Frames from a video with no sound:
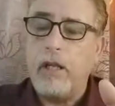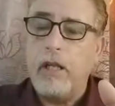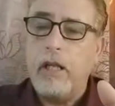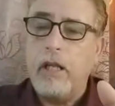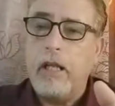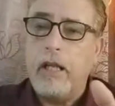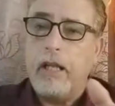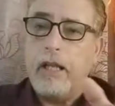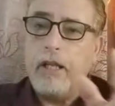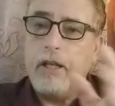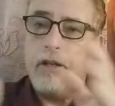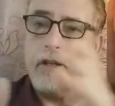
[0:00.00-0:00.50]

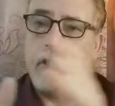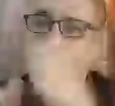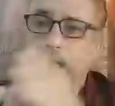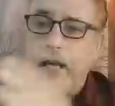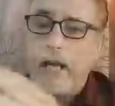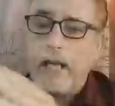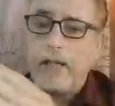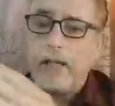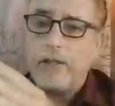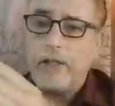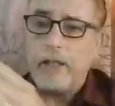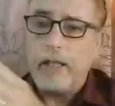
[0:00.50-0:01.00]
You can
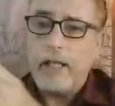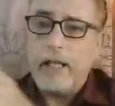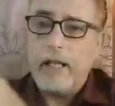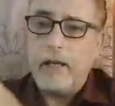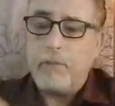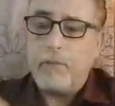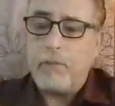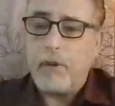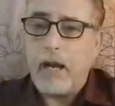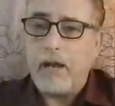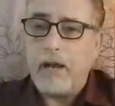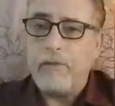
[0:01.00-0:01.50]
actually get a
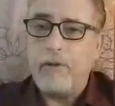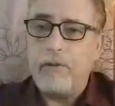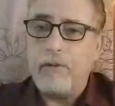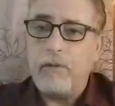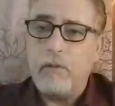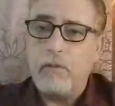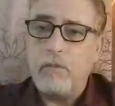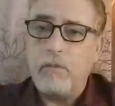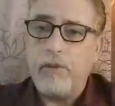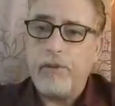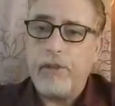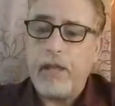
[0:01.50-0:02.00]
private room
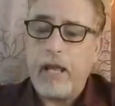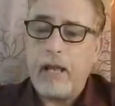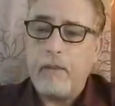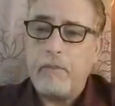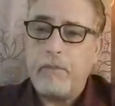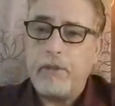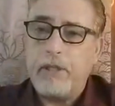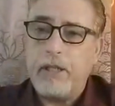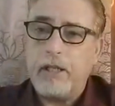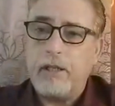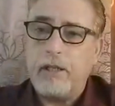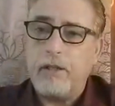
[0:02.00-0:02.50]
with that
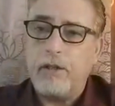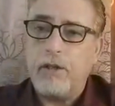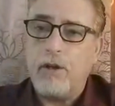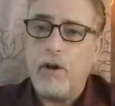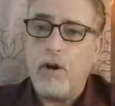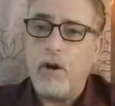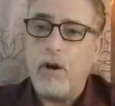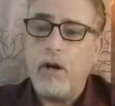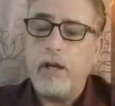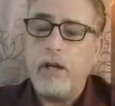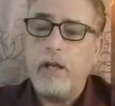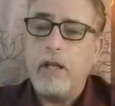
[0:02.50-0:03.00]
particular
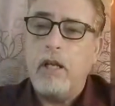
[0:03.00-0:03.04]
card.